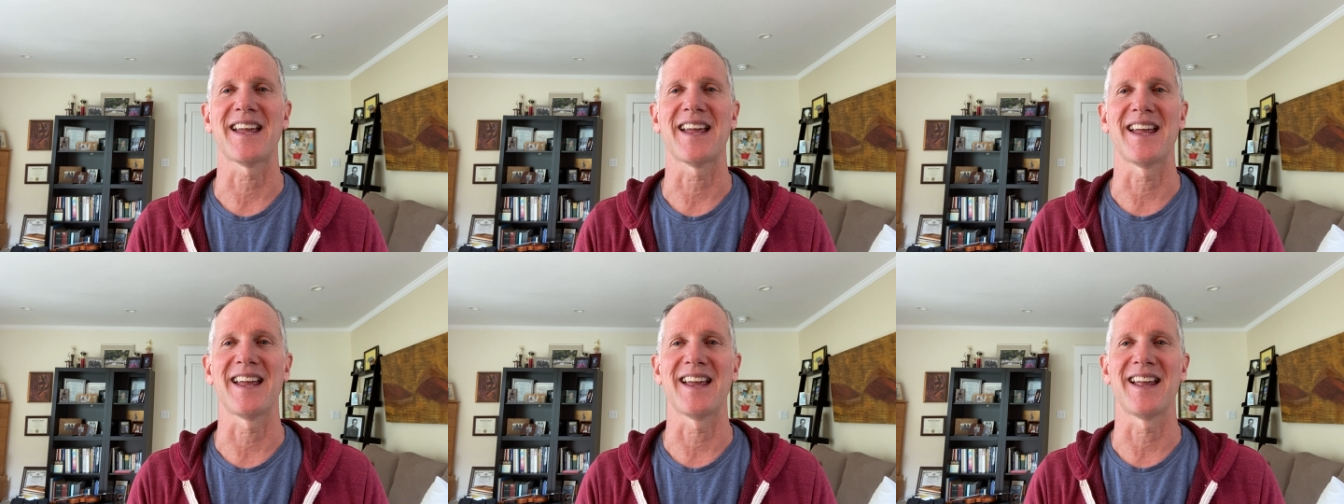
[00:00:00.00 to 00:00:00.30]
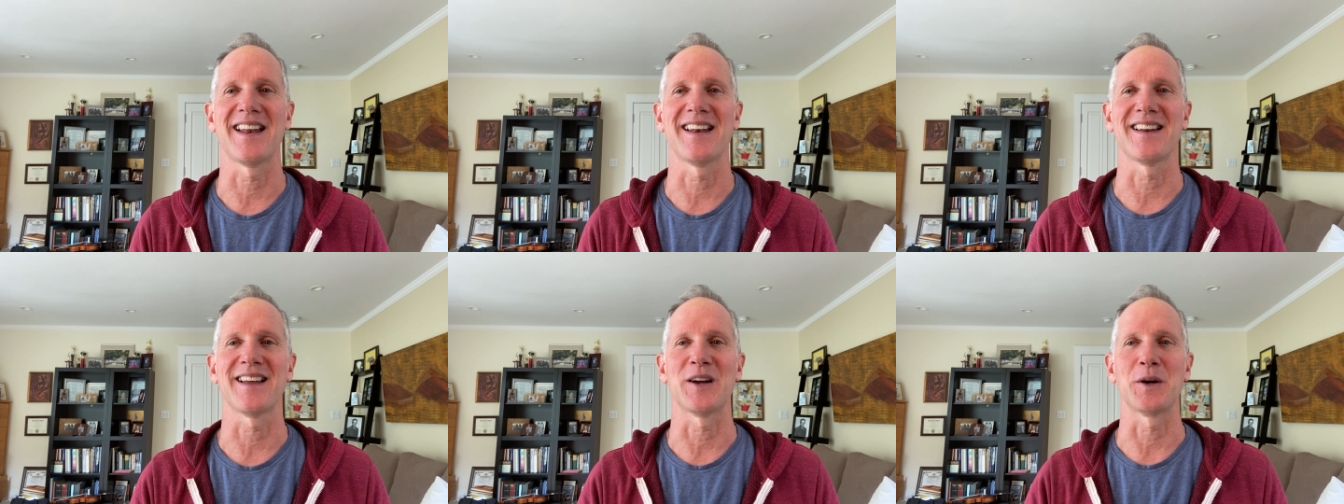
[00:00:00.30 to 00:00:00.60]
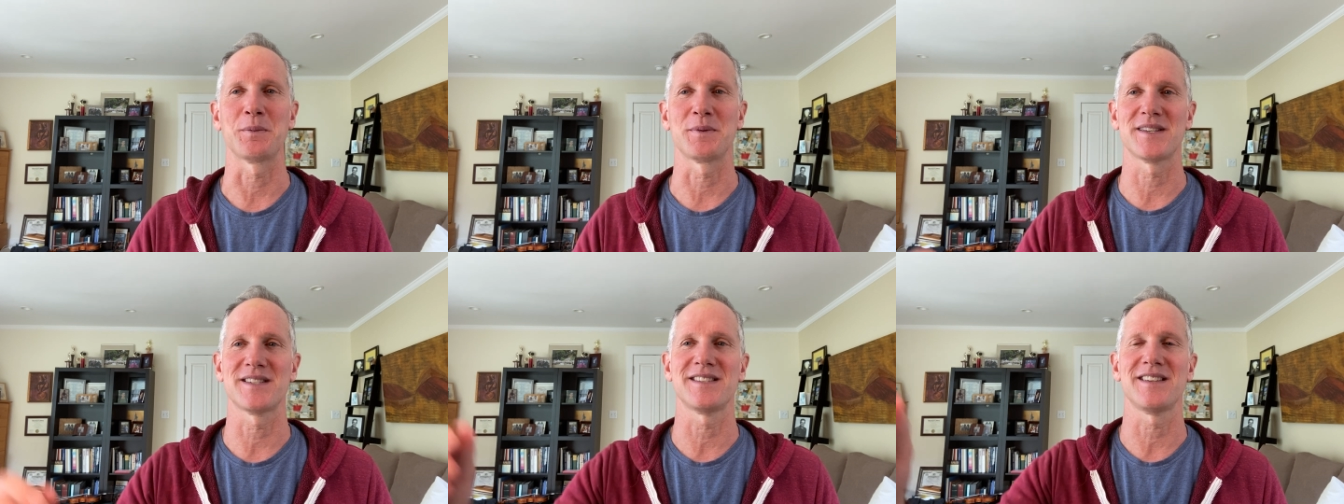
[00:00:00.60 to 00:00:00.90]
and I
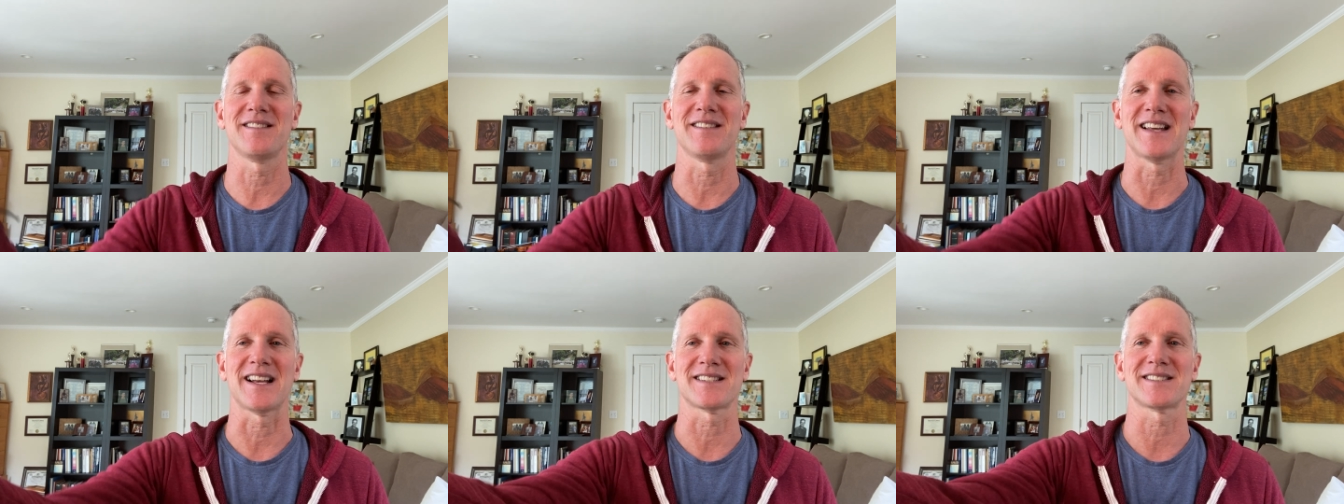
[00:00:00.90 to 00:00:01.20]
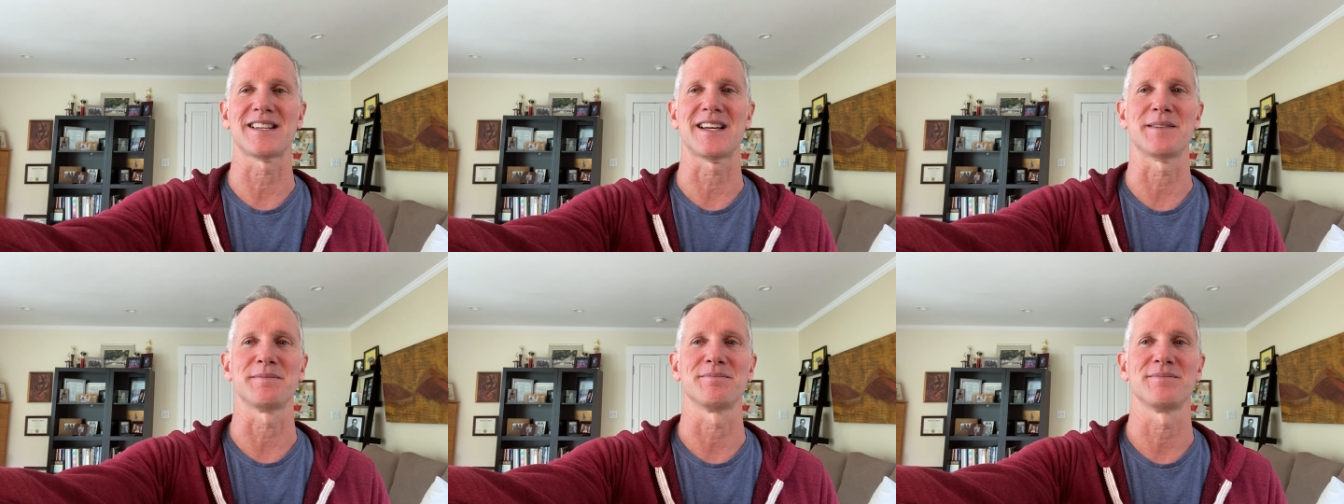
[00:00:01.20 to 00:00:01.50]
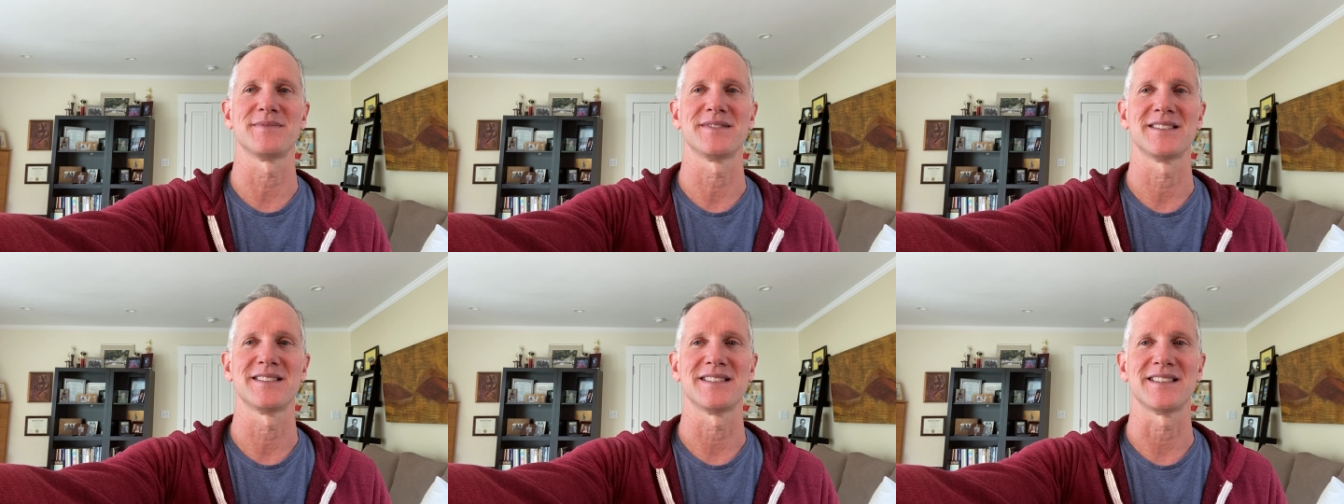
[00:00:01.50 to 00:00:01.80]
hope to see you next time.
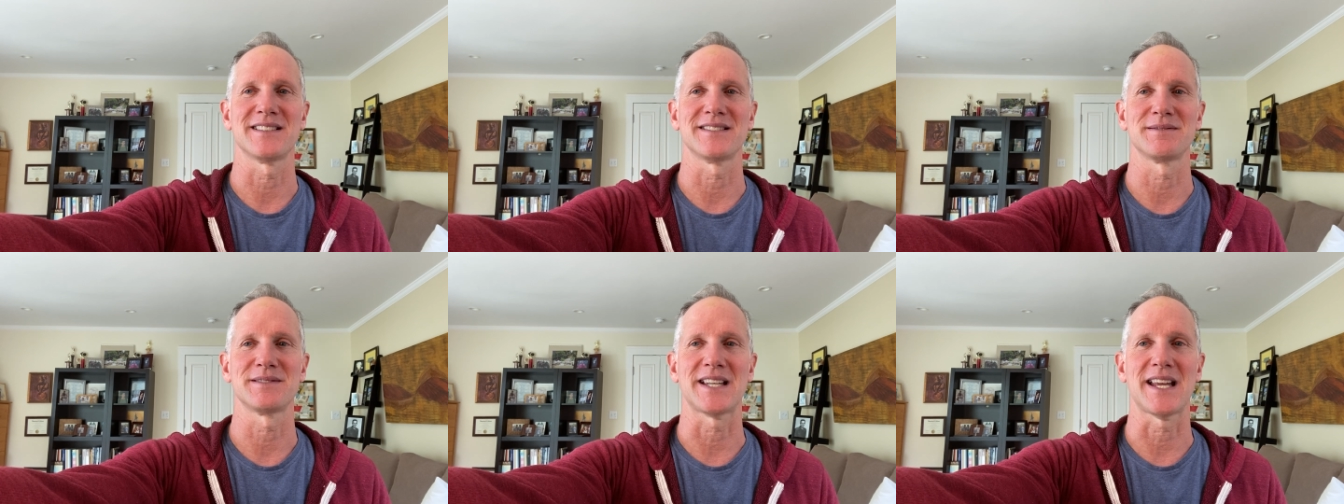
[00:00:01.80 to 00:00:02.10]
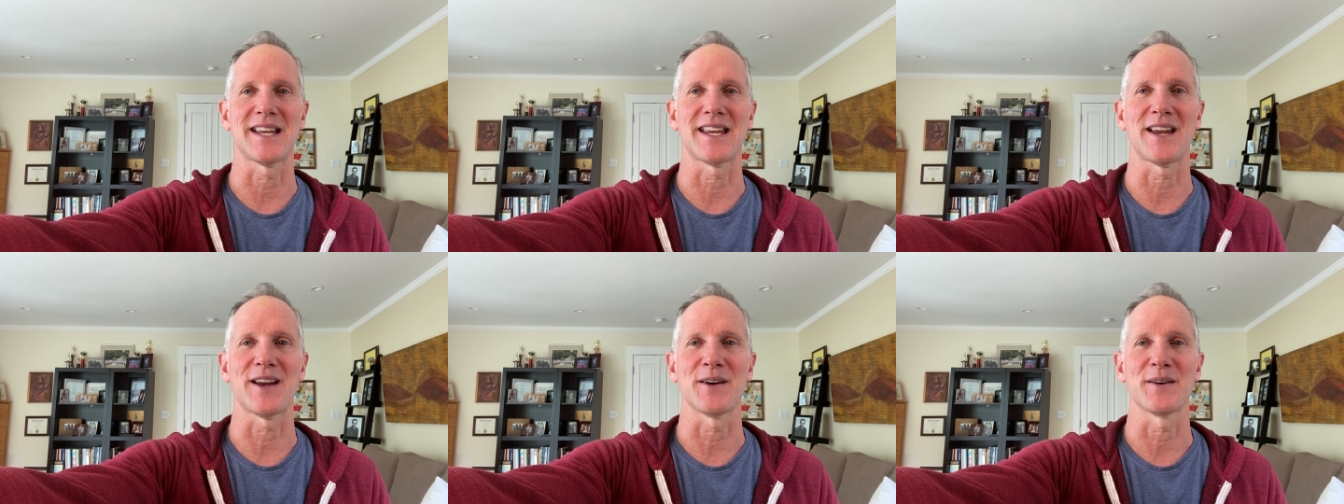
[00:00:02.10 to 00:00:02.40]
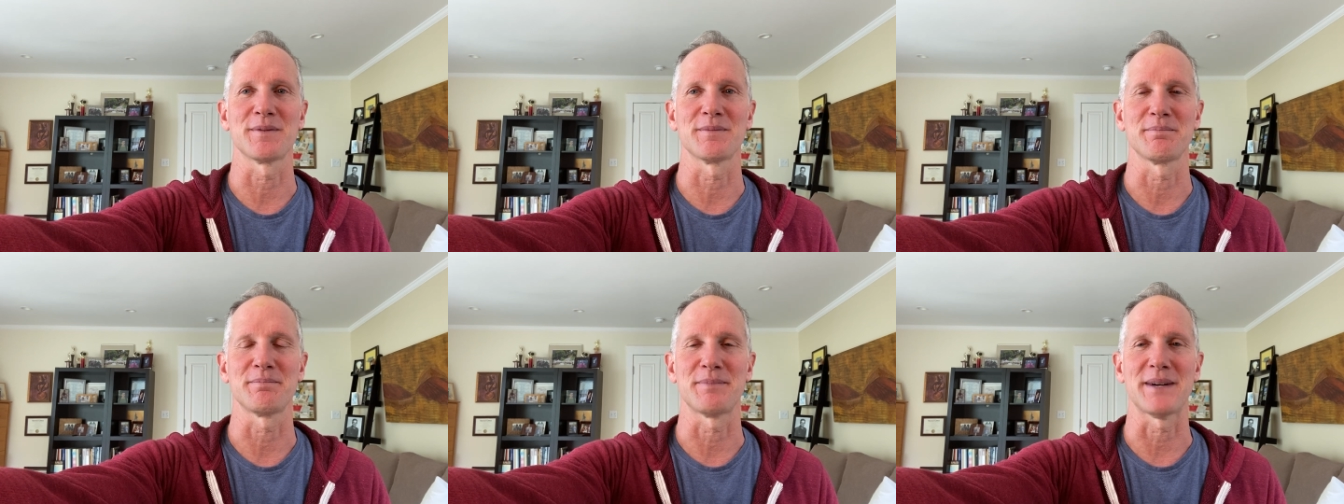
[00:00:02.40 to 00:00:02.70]
Take
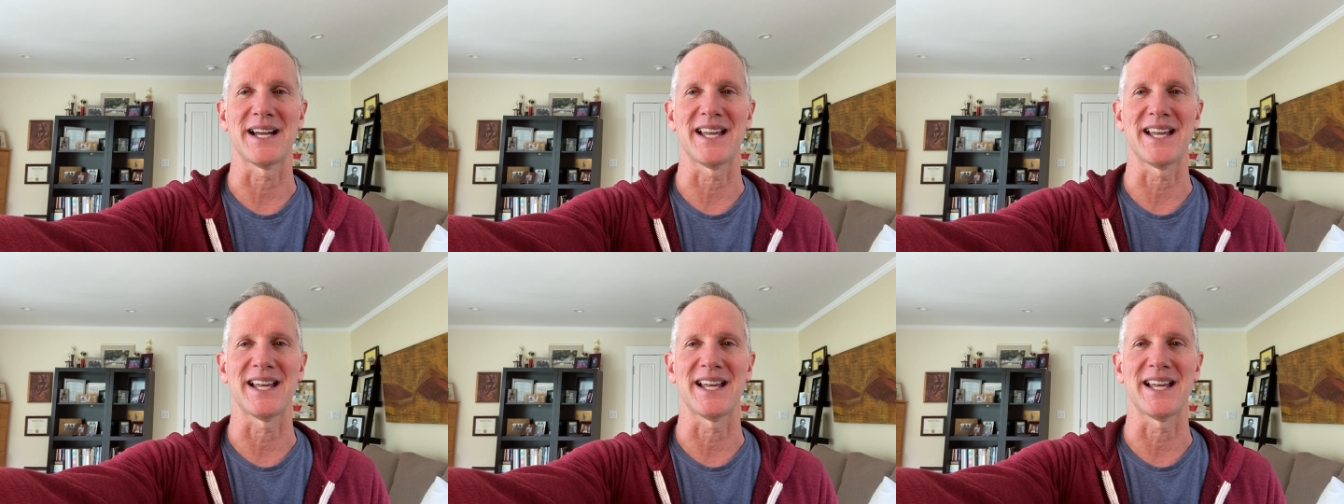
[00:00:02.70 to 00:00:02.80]
care. Bye.